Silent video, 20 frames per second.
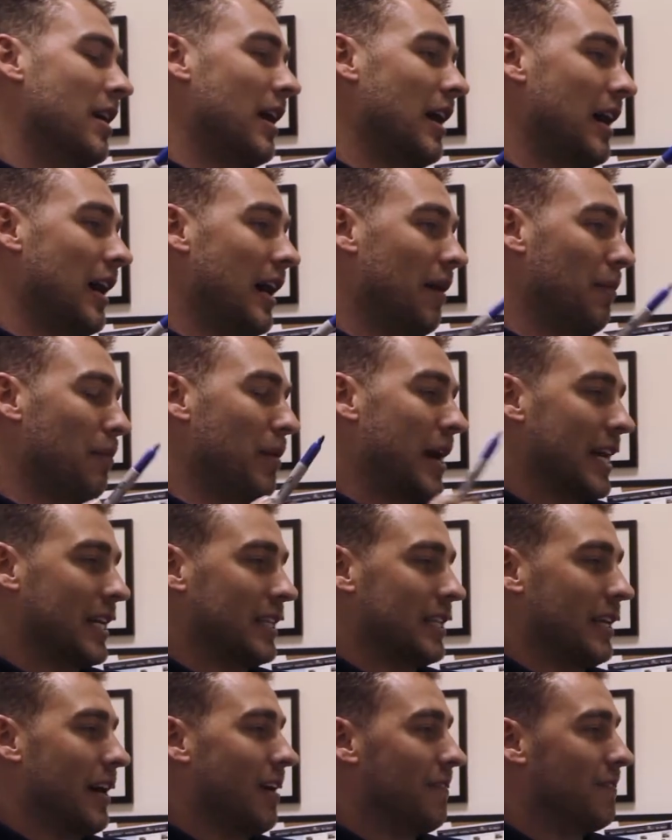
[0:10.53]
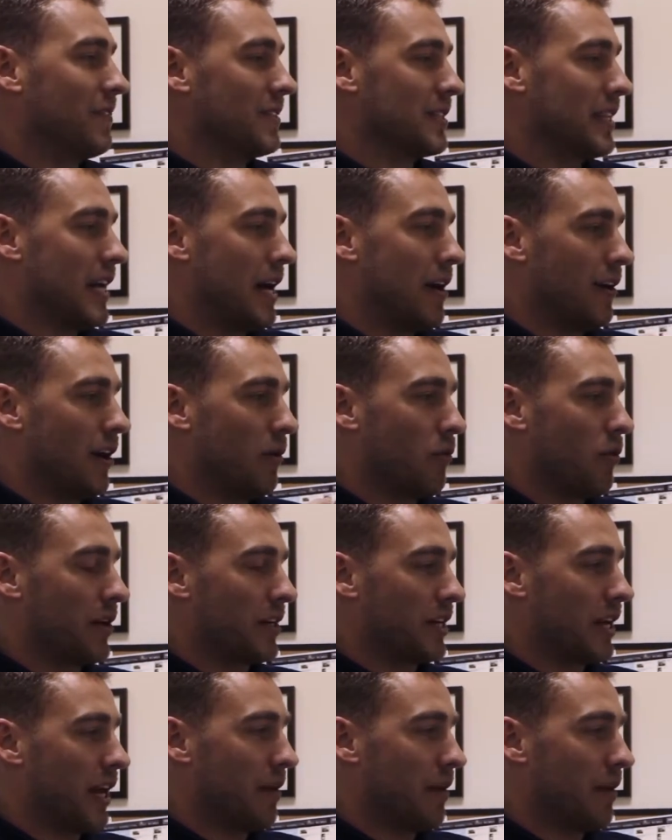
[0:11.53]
Back at the office now, and I wanted to